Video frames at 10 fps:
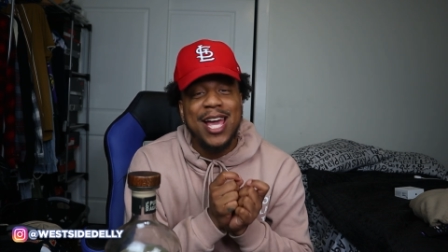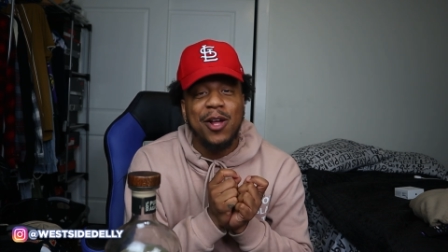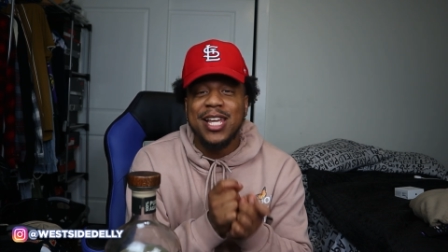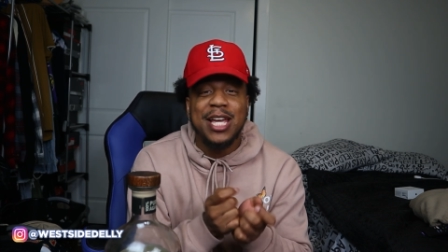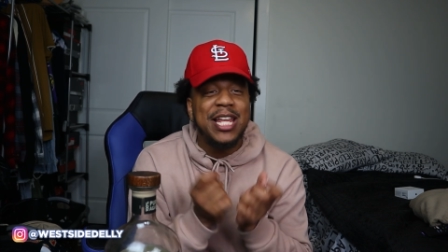
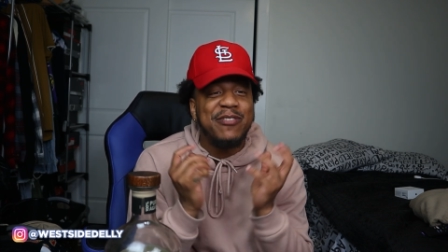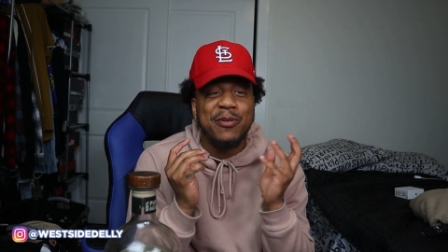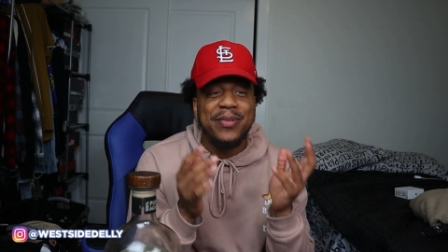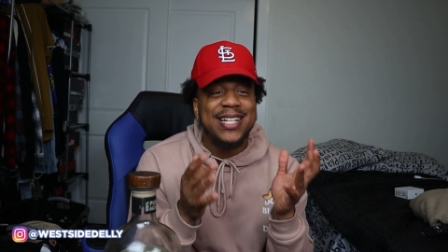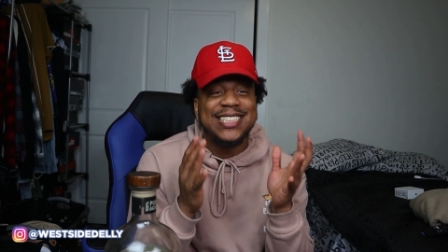Hell, it could
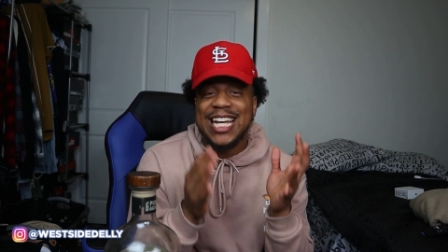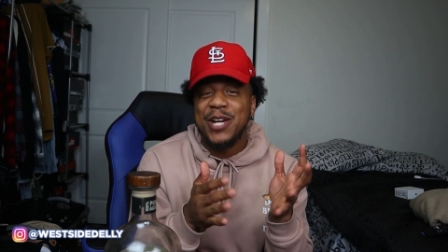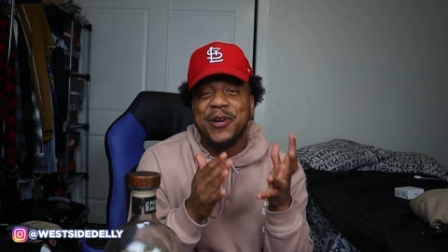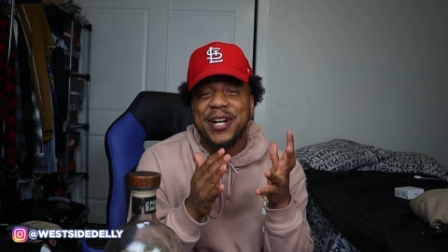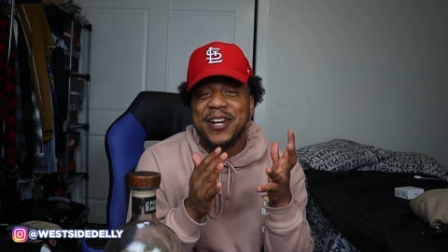even be
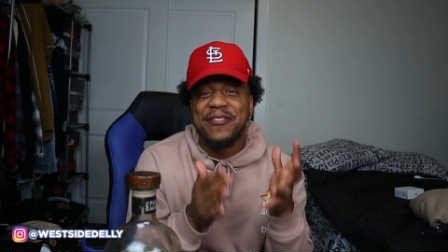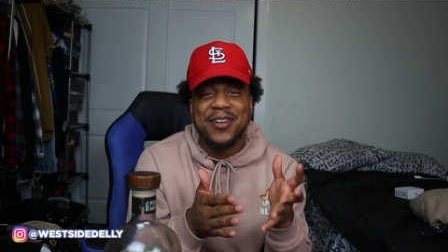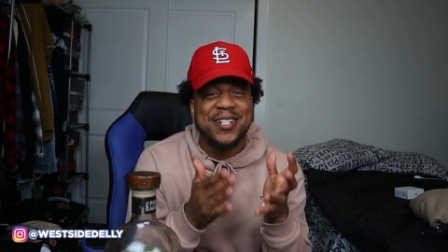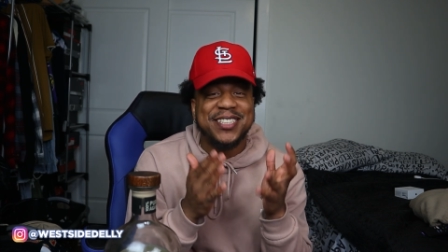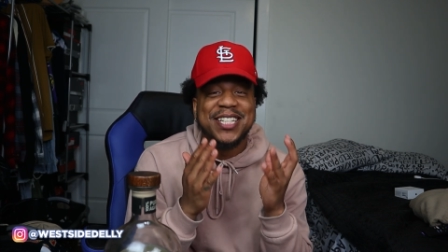January
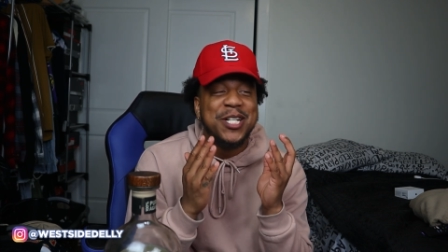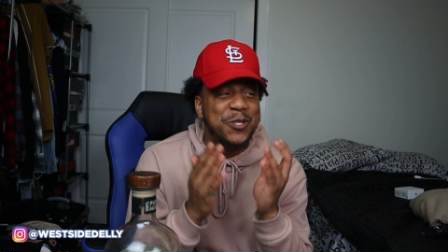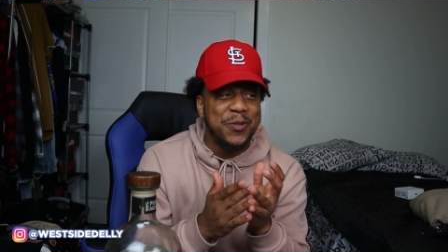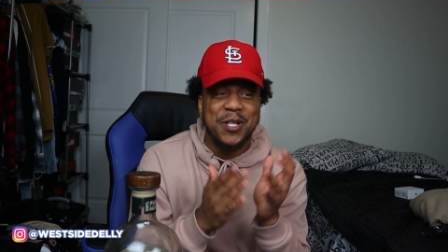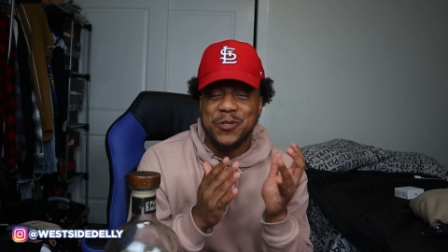1st,
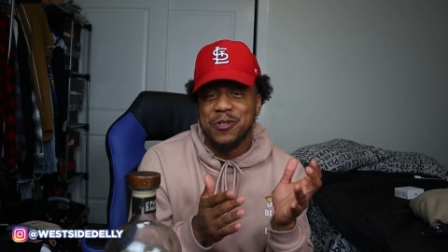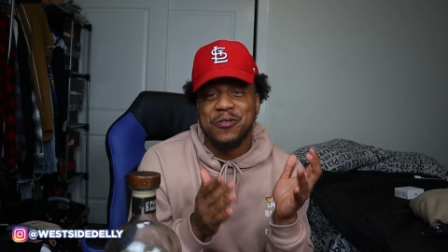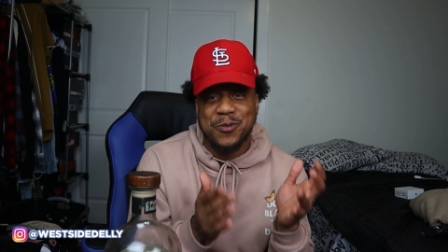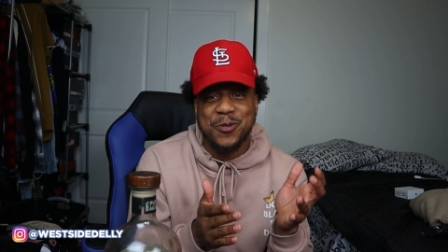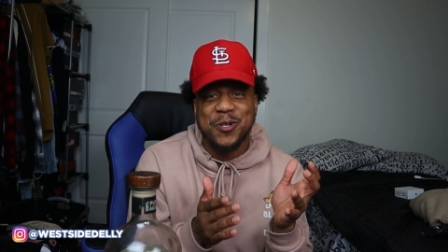
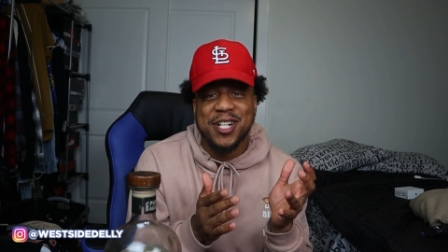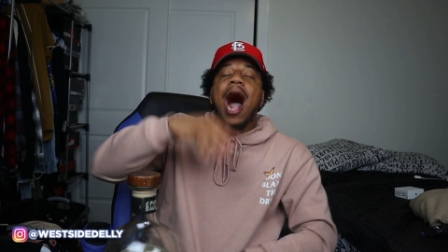2024.